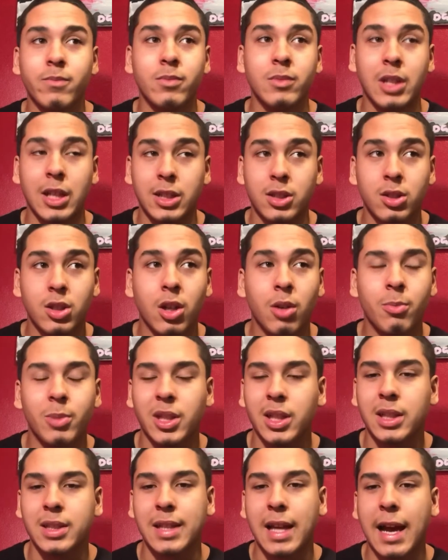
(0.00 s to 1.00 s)
let's go
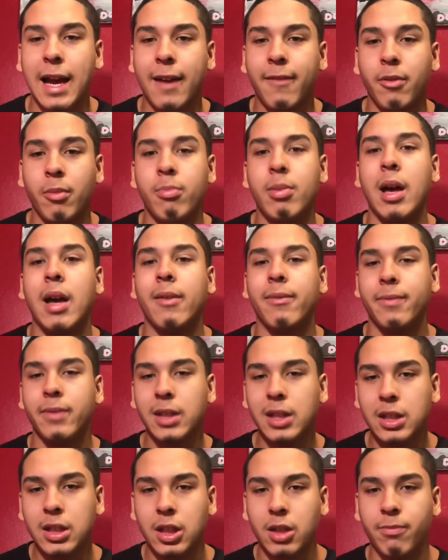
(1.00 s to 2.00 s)
because I have a bad
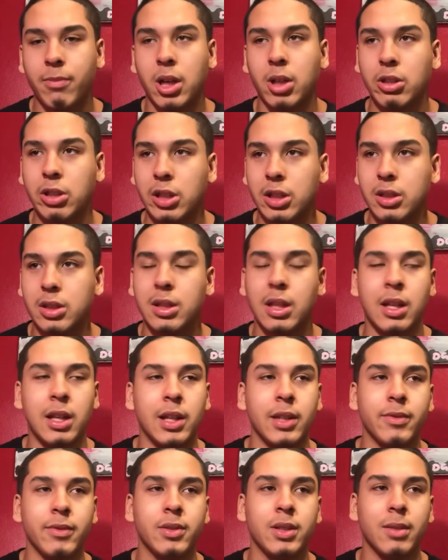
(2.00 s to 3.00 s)
feeling about this, and
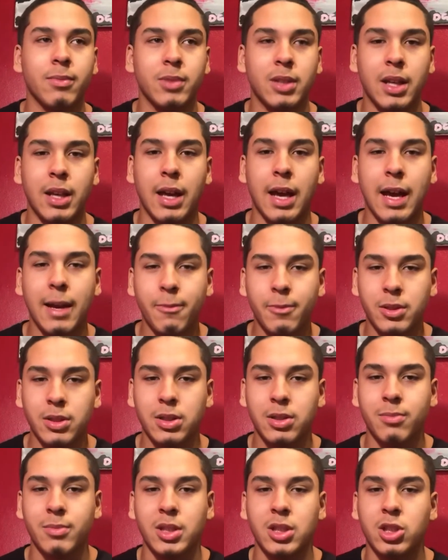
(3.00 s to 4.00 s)
if something happens
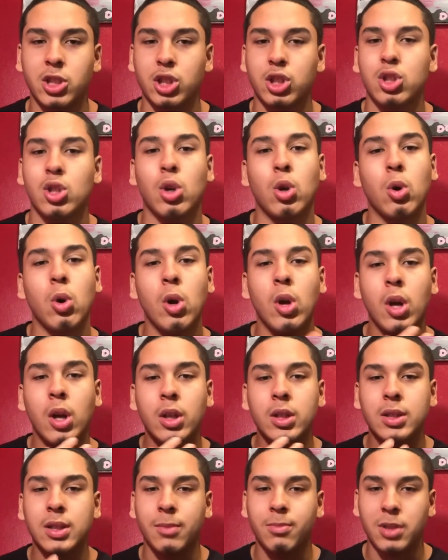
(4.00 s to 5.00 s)
to me, just know
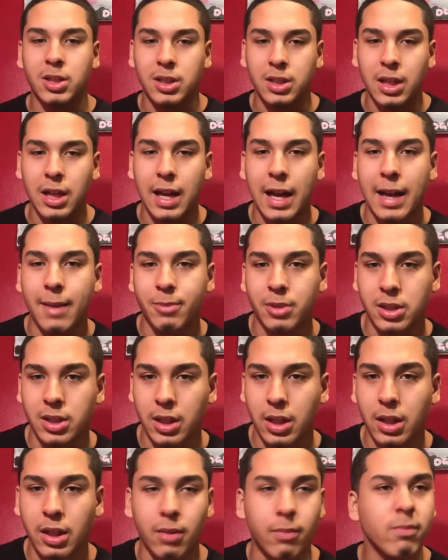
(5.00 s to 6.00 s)
something's gonna happen to
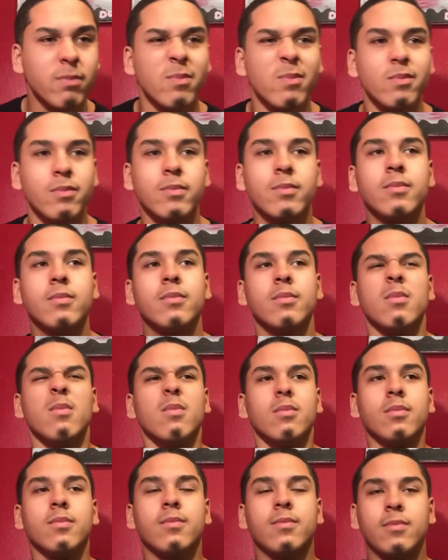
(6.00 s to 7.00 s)
her.
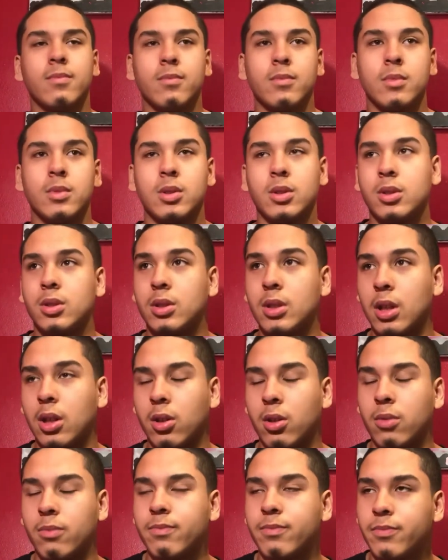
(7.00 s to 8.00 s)

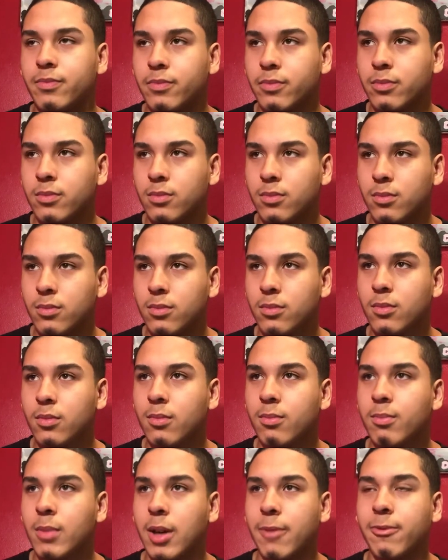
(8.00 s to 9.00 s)
So
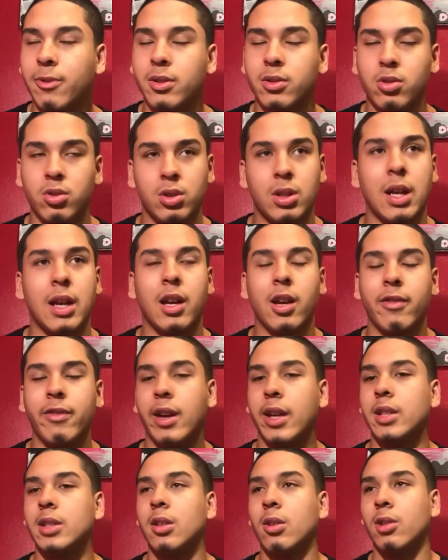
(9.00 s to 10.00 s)
my friends was like,
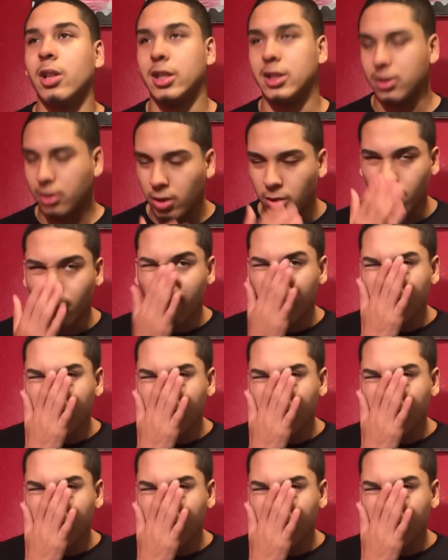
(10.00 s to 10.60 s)
alright, so let's go.